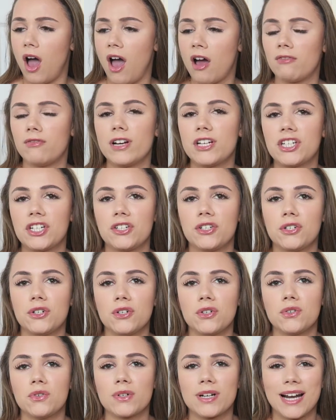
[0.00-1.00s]

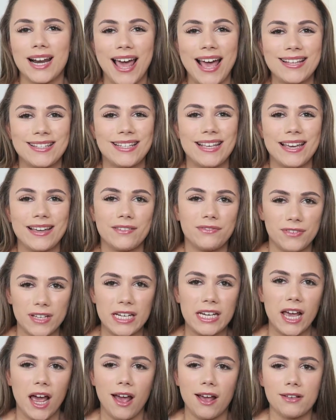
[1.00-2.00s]
original classic
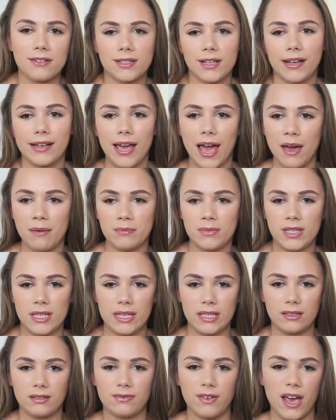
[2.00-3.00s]
videos like
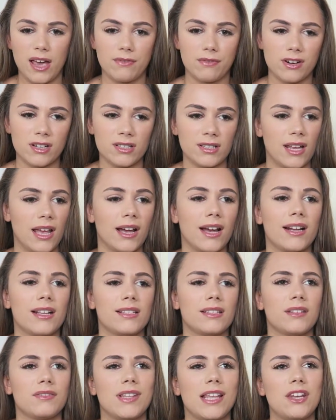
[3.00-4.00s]
empties, favorites, that kind
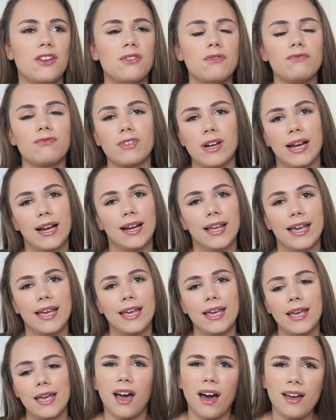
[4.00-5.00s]
of stuff, they're not
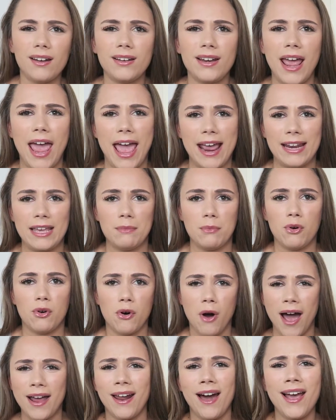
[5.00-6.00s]
really done
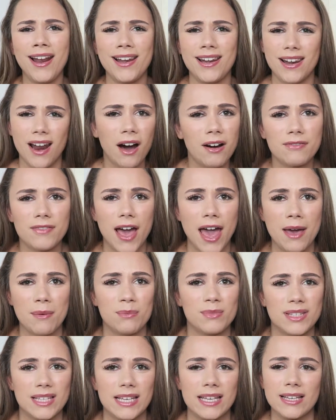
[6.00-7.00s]
anymore, and I love
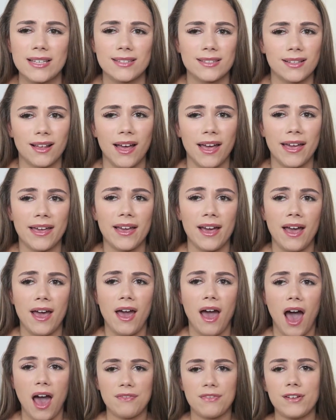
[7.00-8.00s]
empties. Like,
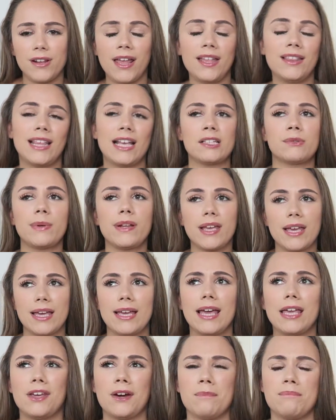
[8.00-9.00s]
I feel like that's when you can
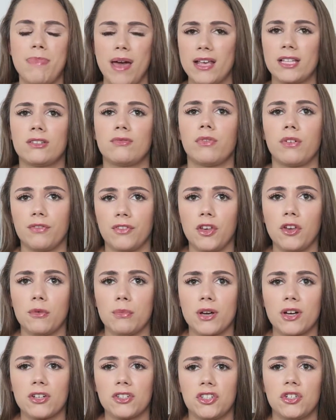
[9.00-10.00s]
get your best review,
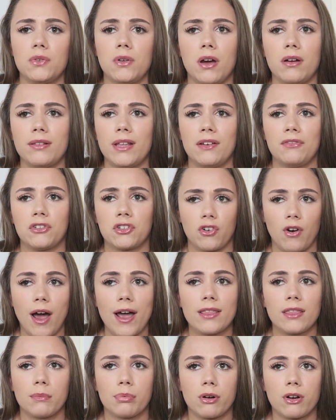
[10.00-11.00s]
because you know they've
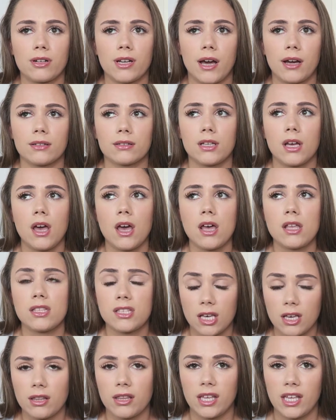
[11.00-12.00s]
tried the product
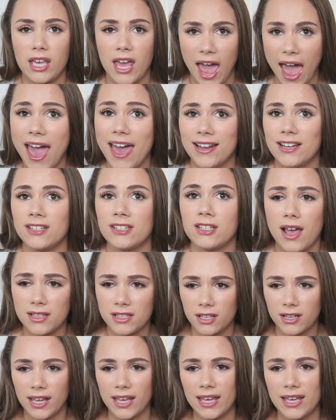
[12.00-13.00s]
to the end, and
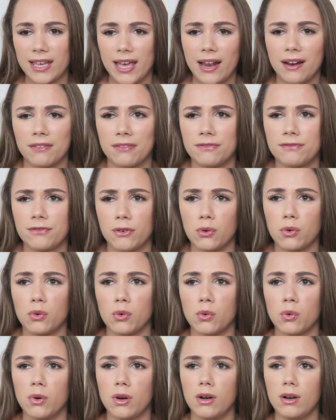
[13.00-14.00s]
so they can get a
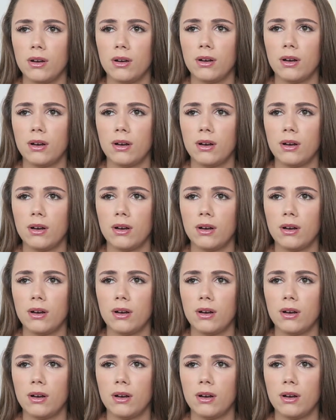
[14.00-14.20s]
full